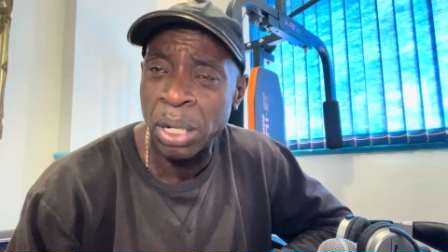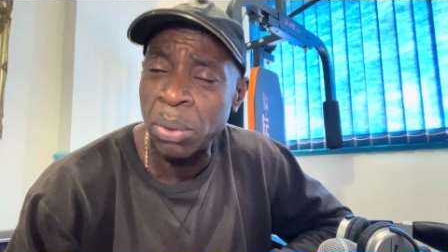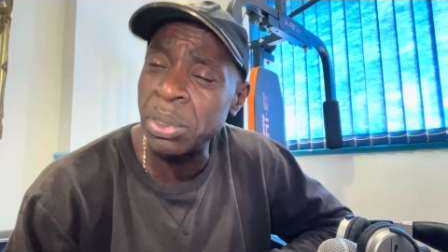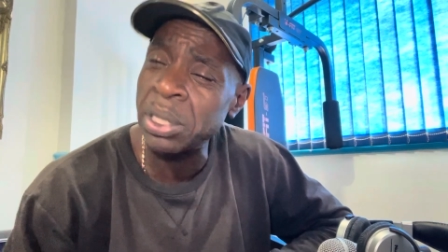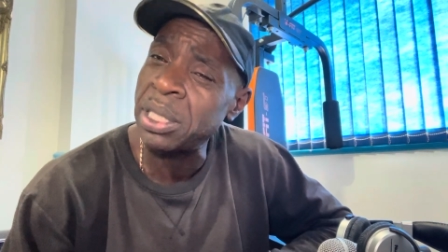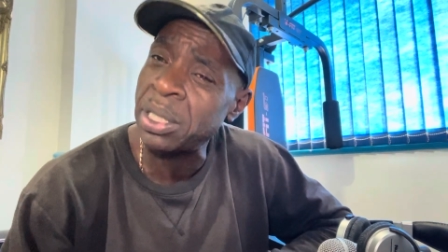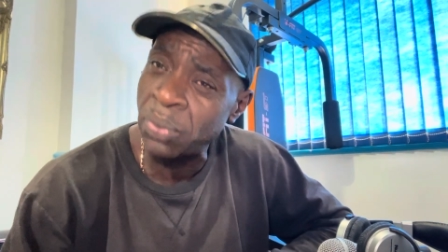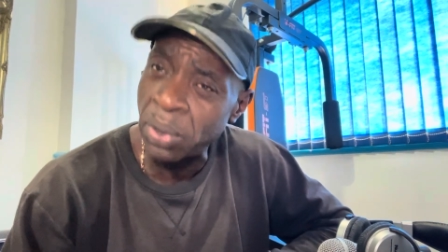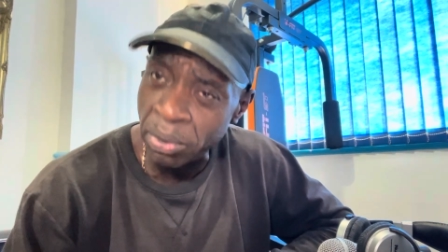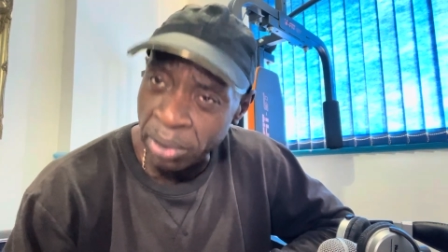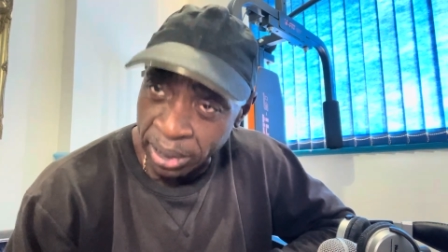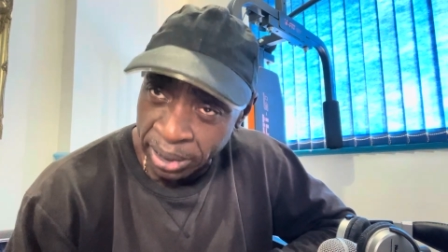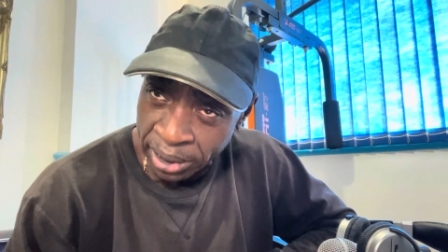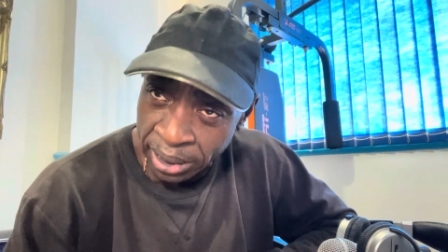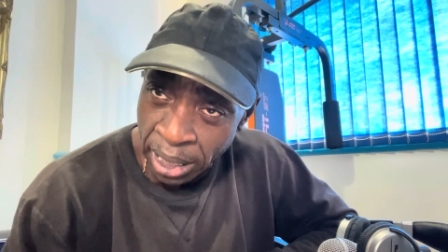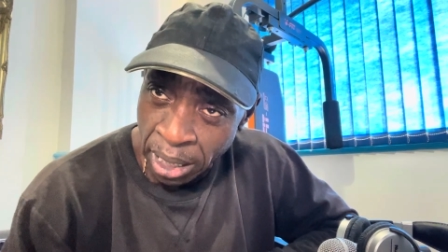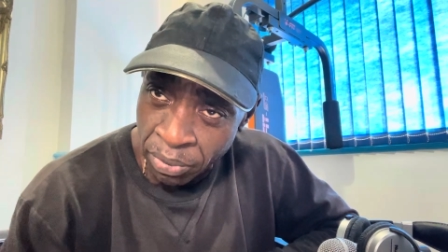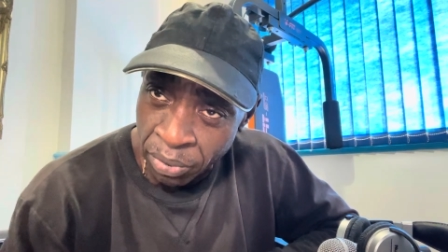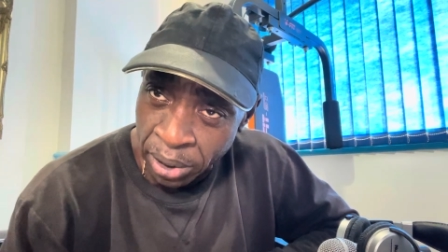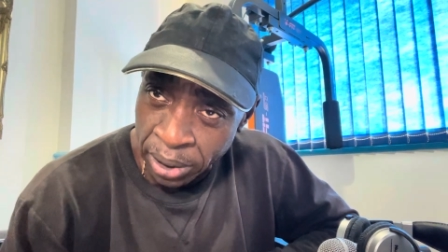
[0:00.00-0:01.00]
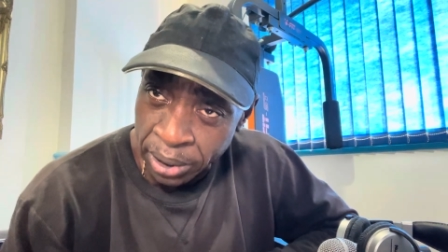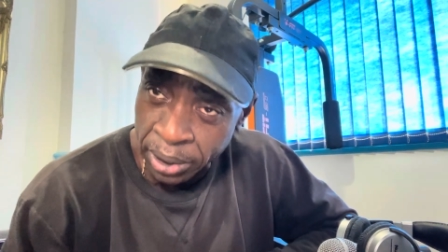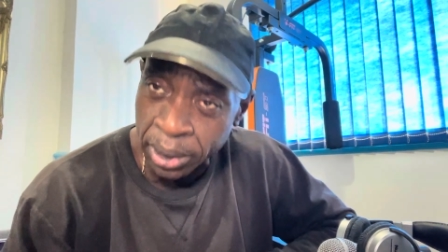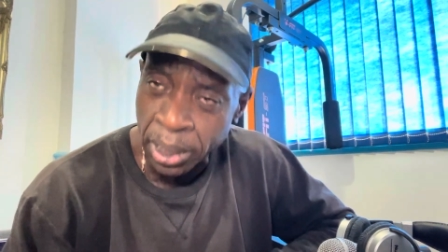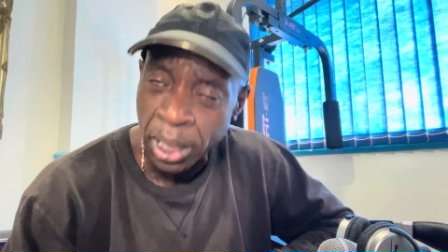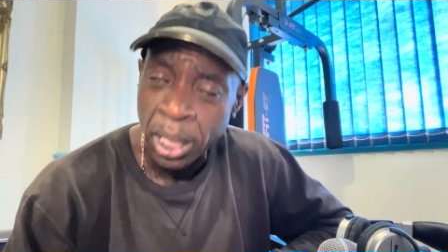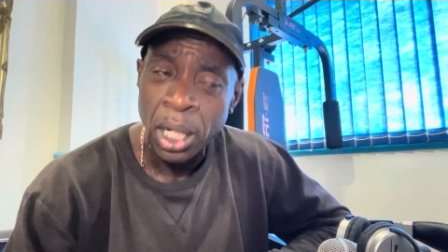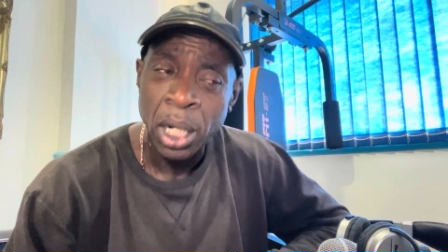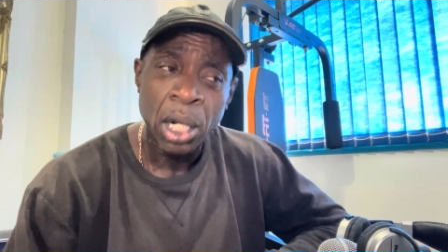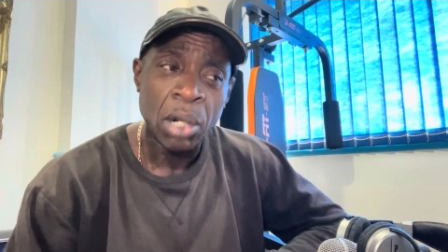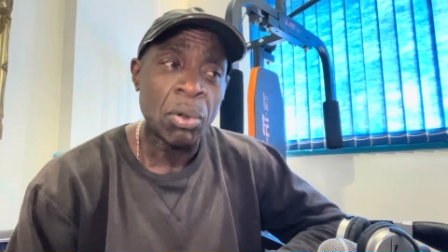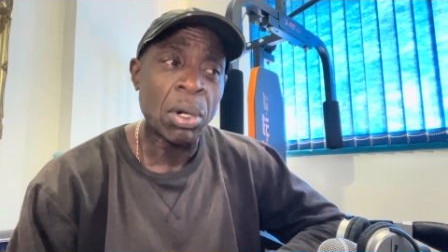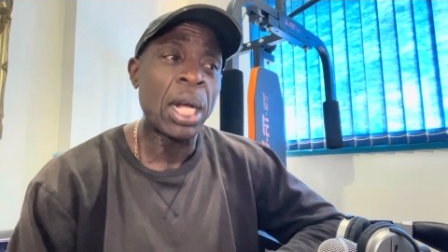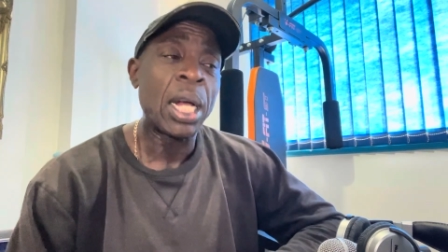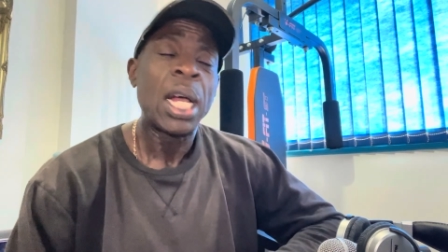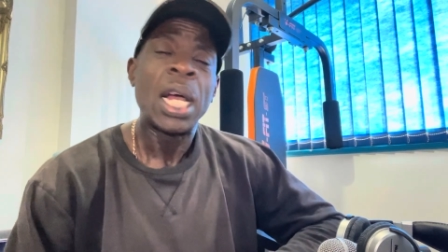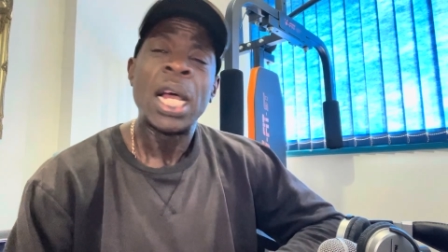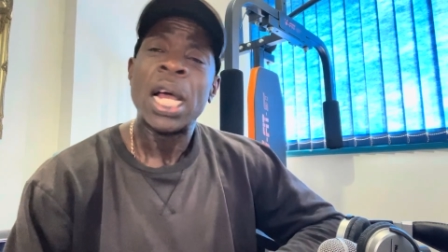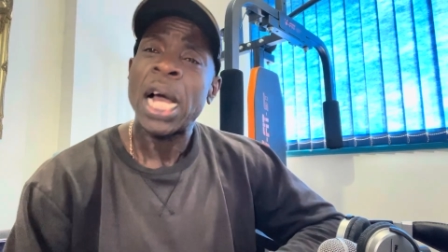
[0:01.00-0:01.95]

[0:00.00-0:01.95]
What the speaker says: Which is very serious, right?